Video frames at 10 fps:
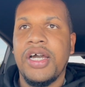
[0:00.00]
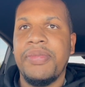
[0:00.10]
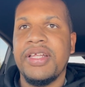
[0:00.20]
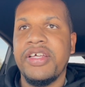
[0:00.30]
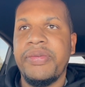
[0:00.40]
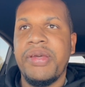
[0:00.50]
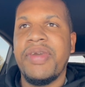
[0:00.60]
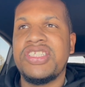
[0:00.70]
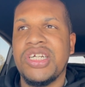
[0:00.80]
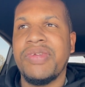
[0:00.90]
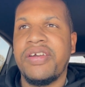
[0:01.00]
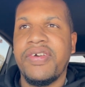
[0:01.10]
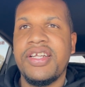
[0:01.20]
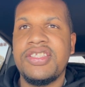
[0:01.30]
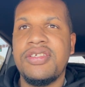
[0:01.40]
in a little bit, make sure I'm not
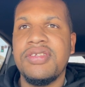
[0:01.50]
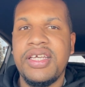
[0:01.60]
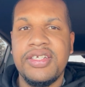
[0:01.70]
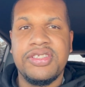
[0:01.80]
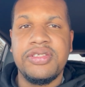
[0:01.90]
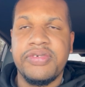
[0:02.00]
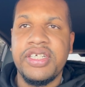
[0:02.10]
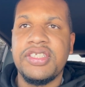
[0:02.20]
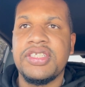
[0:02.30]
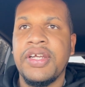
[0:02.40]
running too lean or too rich.